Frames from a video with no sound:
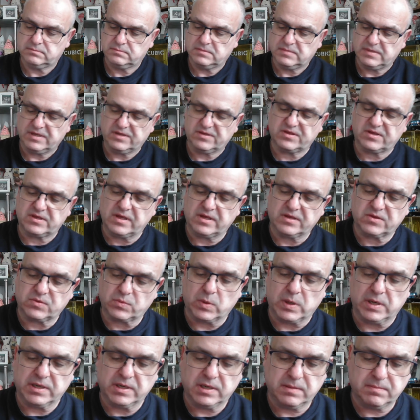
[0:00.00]
It's this
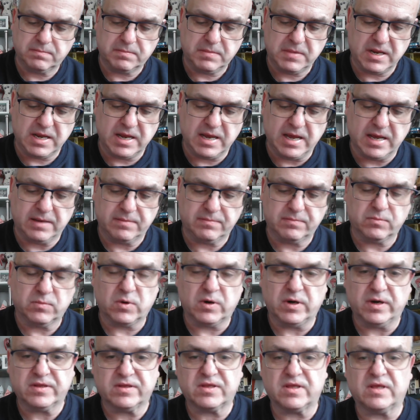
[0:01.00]
one here
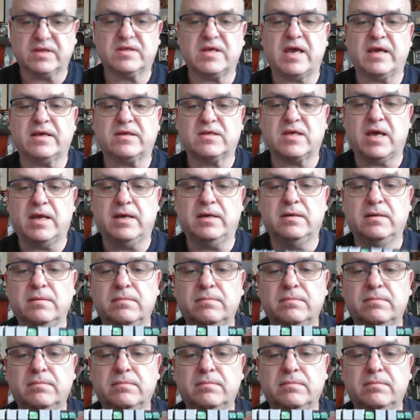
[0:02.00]
where it says XN.